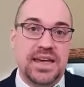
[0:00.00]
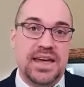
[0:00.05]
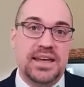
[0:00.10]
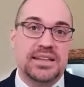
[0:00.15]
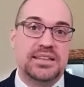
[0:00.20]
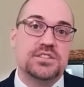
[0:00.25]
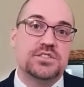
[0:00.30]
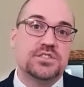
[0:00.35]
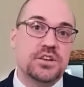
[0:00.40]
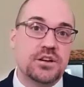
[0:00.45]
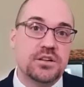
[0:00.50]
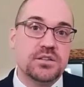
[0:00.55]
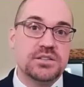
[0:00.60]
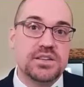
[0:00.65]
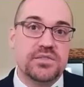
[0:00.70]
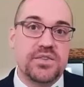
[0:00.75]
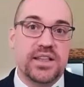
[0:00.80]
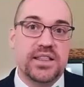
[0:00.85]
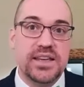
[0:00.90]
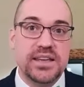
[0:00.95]
It
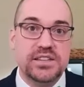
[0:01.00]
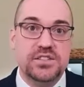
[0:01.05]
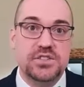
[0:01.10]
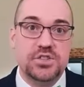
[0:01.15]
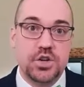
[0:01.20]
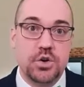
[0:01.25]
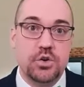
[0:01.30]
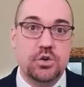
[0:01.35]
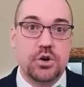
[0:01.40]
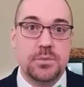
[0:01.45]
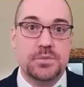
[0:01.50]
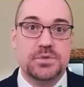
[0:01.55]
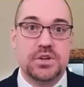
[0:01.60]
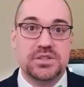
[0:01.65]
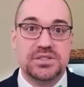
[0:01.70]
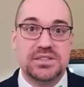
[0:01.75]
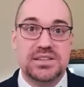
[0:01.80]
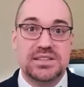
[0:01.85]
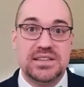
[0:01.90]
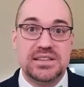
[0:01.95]
discerns if at least two groups
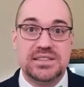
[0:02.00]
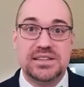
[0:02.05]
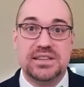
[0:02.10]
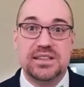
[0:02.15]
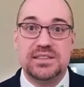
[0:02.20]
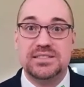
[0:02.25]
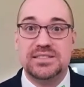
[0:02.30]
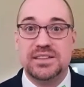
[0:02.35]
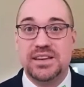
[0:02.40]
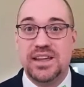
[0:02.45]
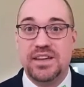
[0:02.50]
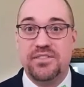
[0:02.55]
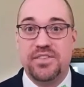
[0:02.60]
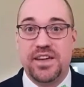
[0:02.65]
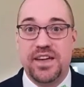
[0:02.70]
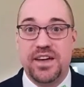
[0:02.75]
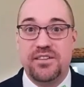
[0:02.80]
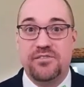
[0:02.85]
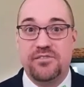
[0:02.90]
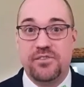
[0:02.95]
are statistically
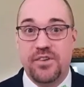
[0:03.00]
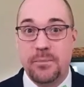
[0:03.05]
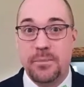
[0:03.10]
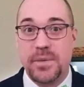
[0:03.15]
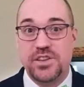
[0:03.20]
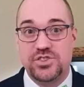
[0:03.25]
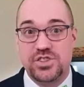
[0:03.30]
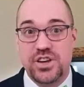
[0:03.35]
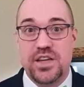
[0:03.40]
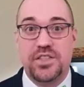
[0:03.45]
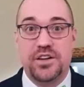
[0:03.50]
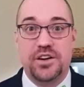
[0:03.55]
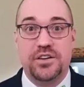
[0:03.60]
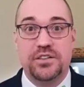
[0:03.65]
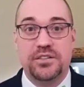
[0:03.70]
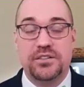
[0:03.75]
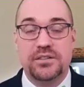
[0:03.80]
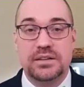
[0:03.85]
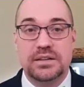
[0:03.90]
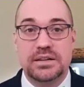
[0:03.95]
significant from each
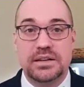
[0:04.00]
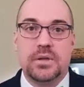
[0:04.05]
other.